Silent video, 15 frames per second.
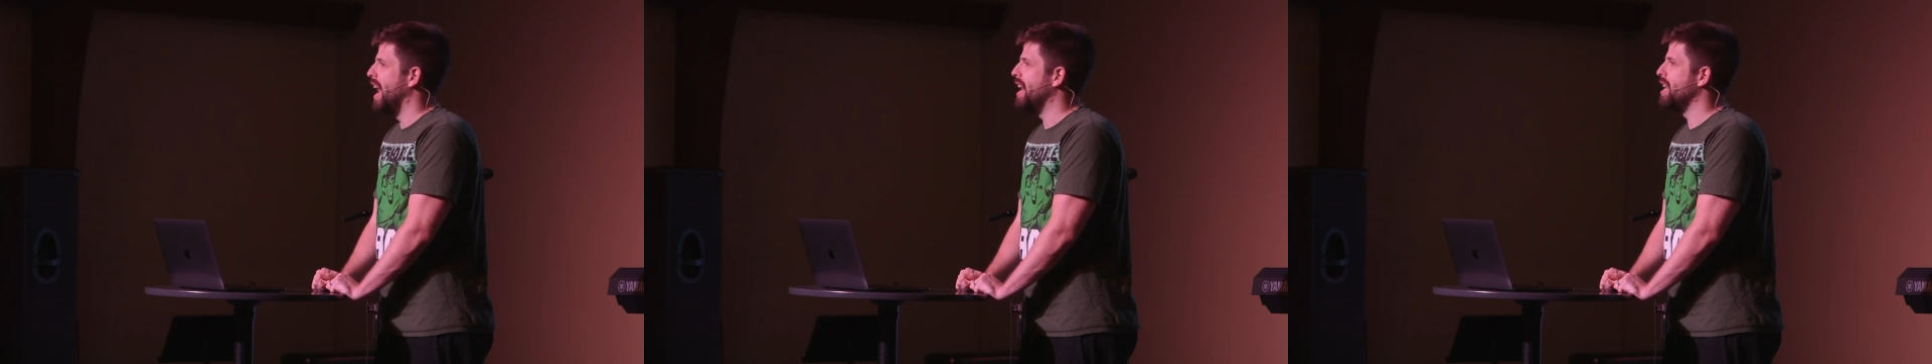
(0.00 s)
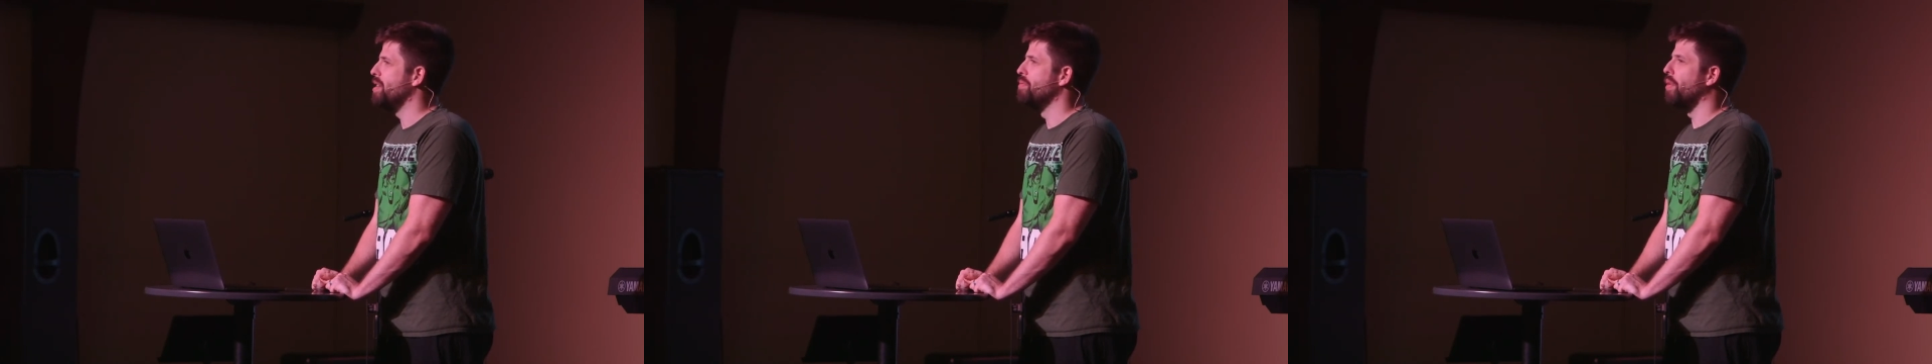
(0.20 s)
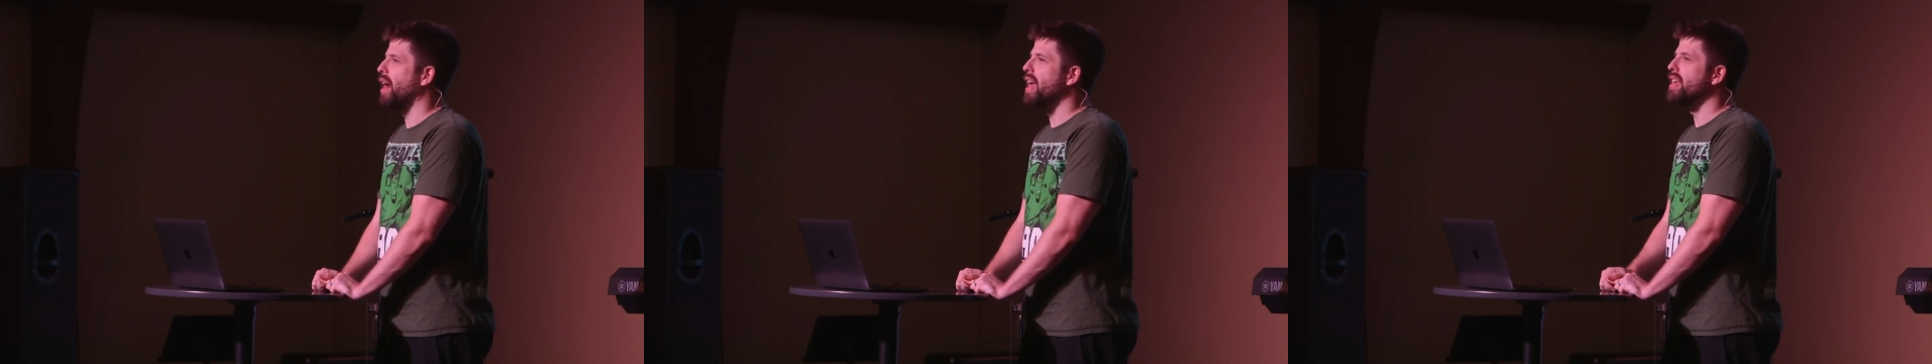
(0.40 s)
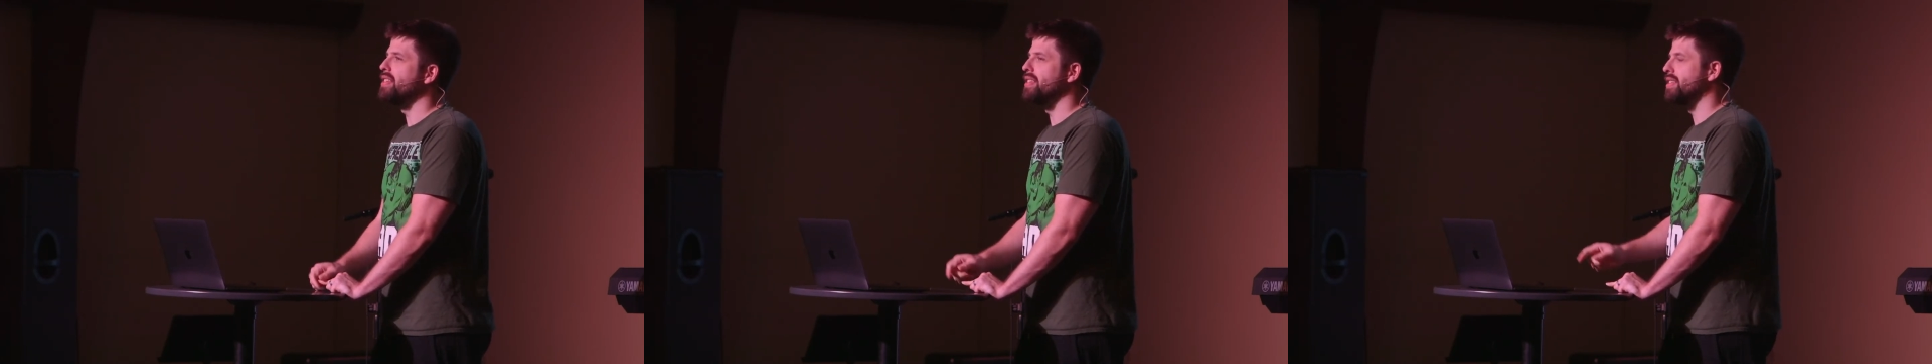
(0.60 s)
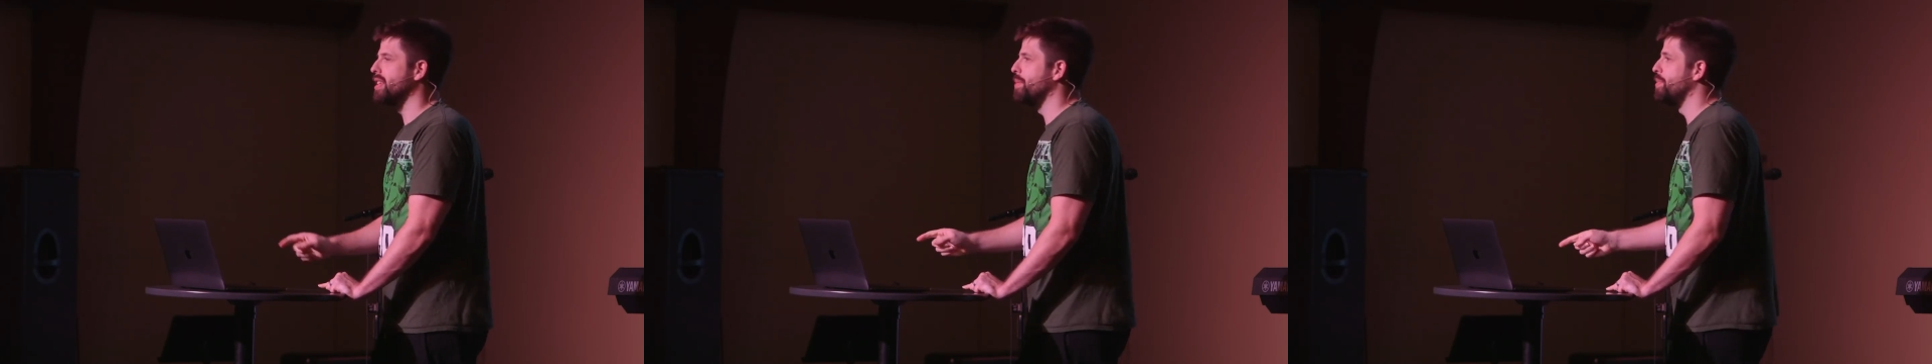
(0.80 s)
And he
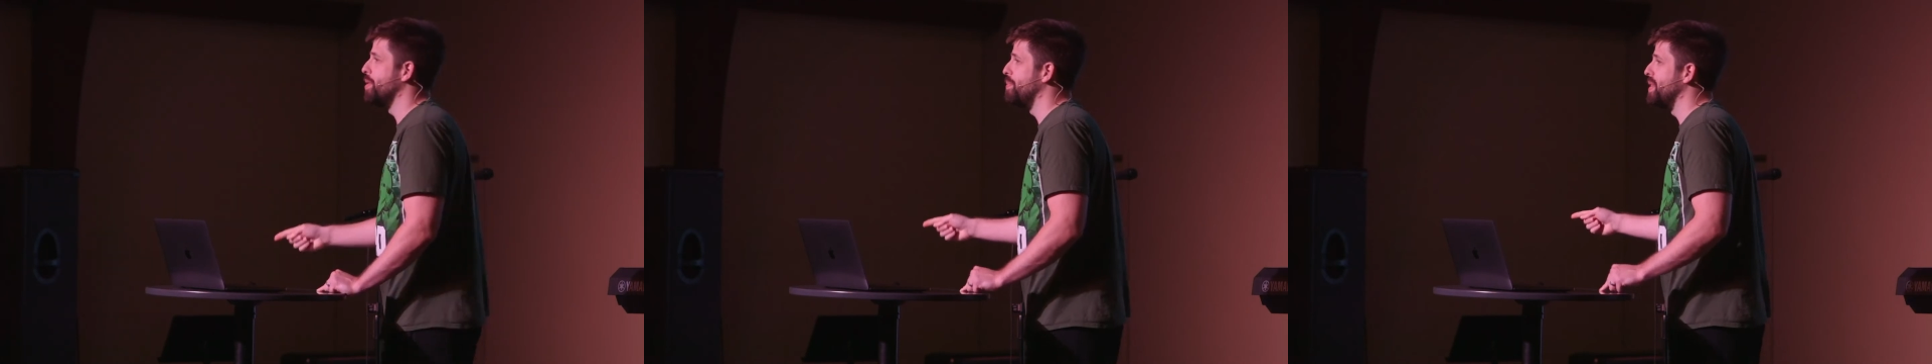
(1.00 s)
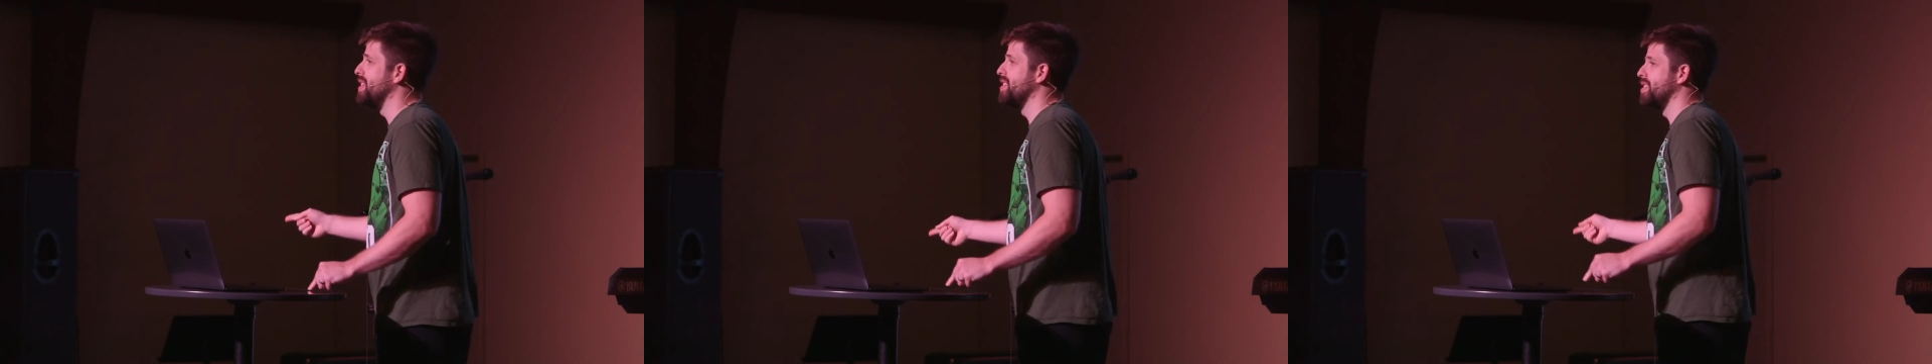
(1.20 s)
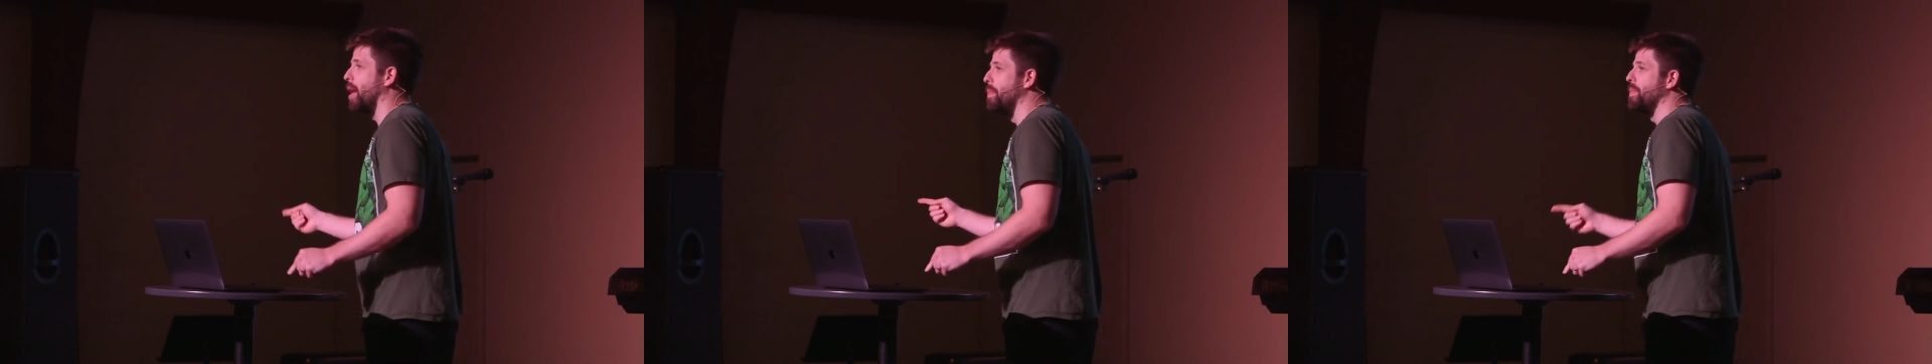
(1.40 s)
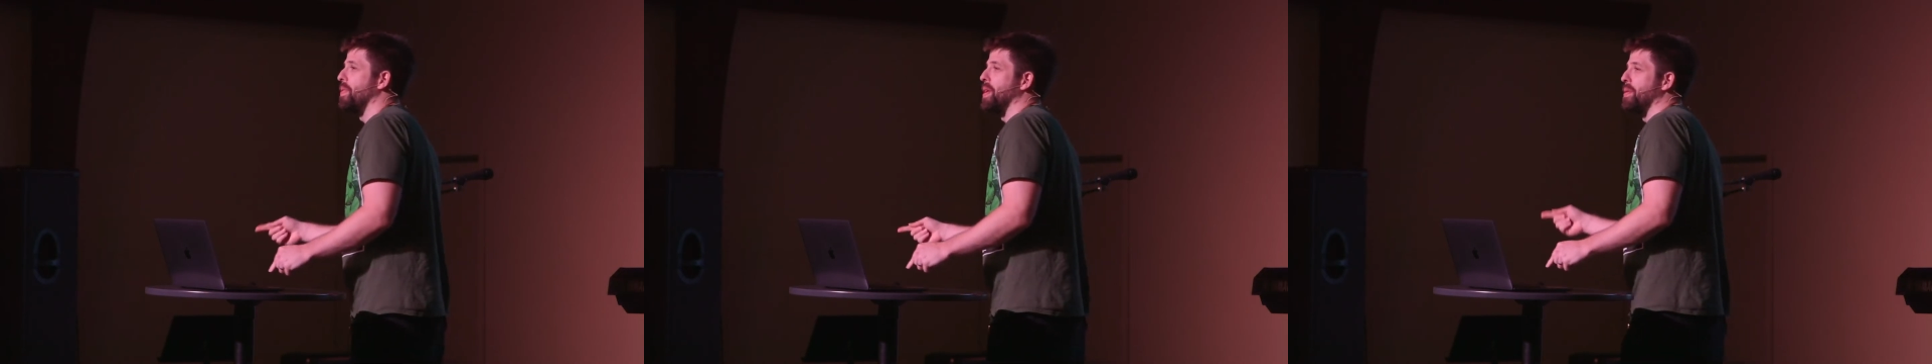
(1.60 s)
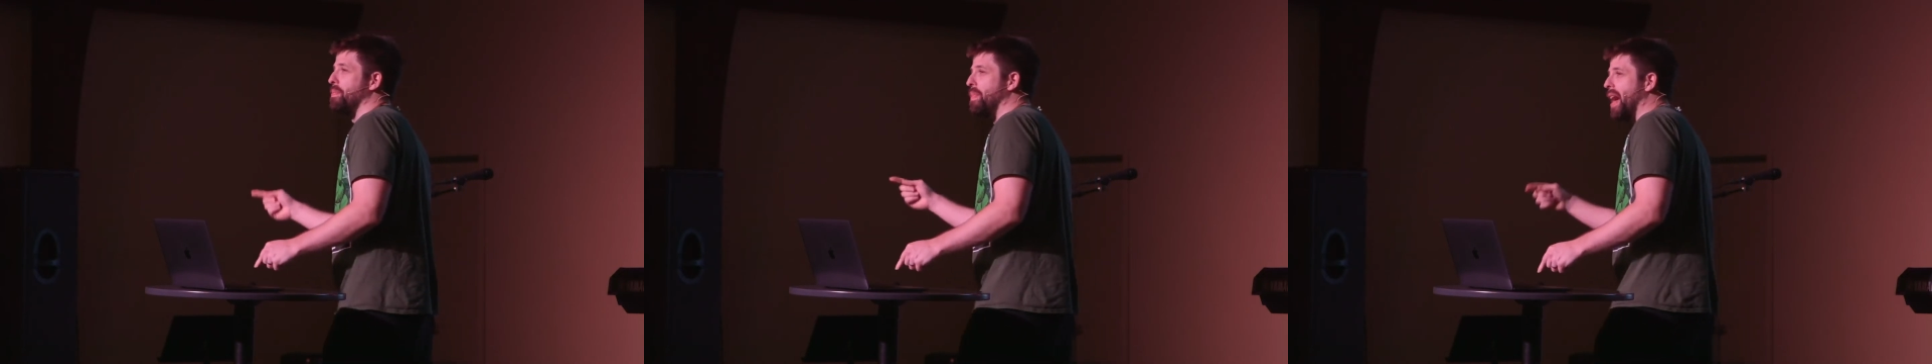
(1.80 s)
raises him to be
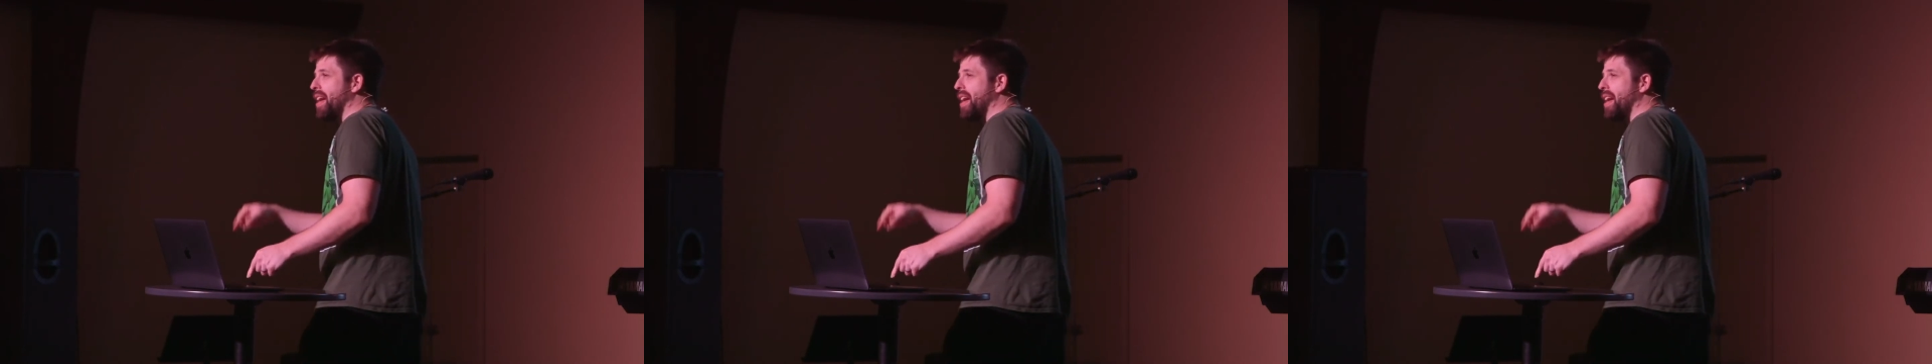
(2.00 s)
something